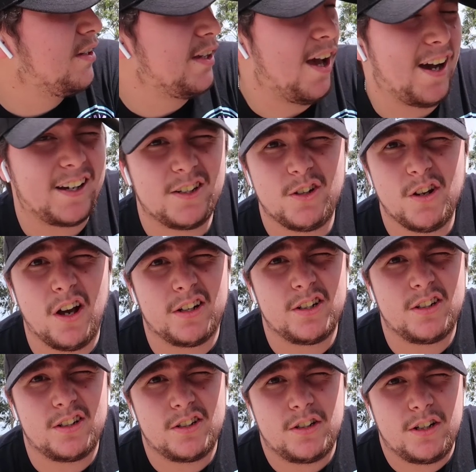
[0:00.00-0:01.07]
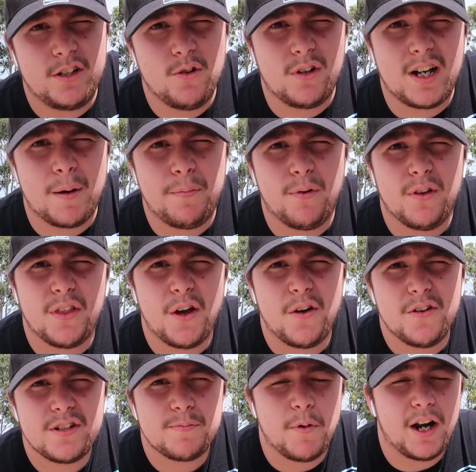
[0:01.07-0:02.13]
yeah, I could do a couple of
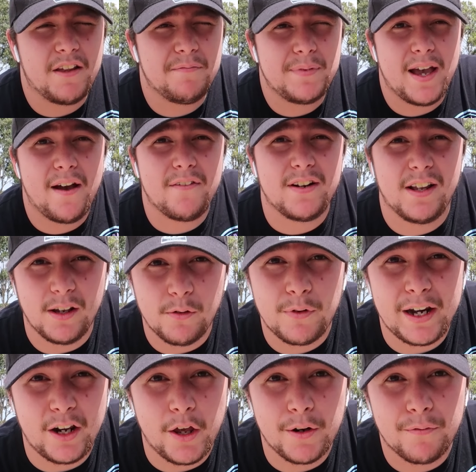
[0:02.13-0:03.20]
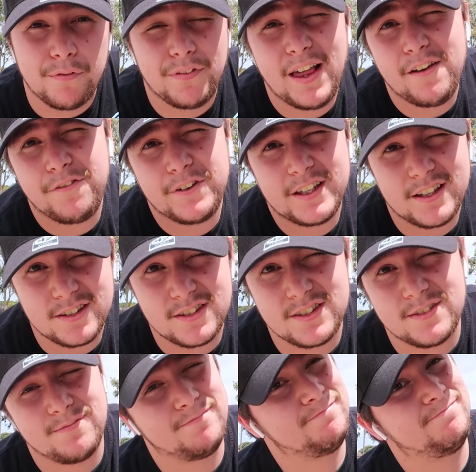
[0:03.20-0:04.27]
those. Might even be able to relearn them flat for
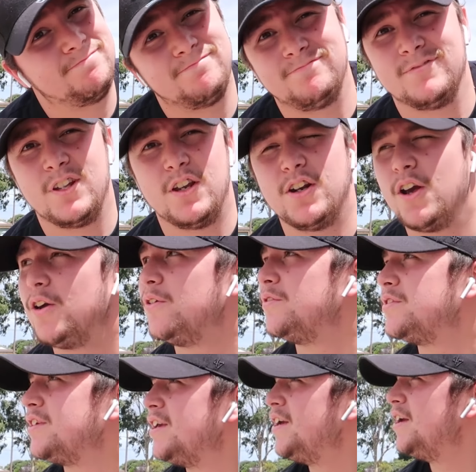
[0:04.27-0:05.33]
yous. Who knows?